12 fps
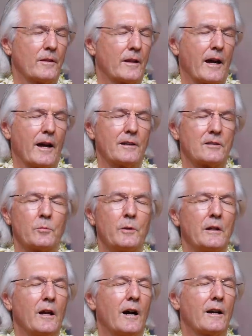Cast
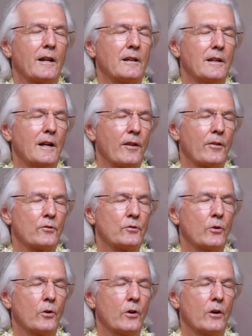me not at death's
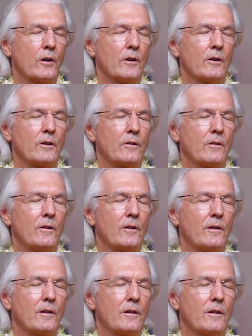door.
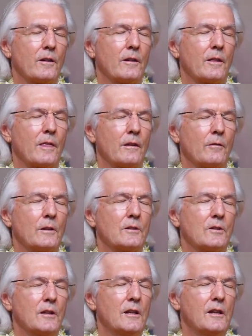
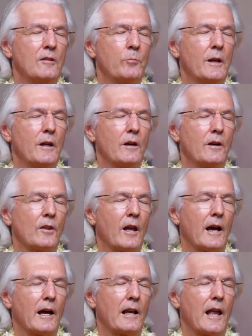Receive me on
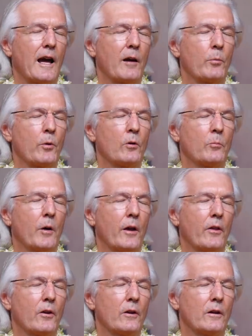thy lap, O
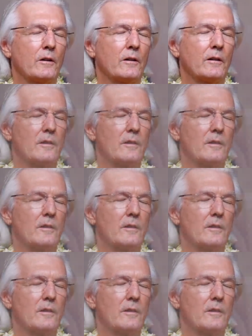Mother.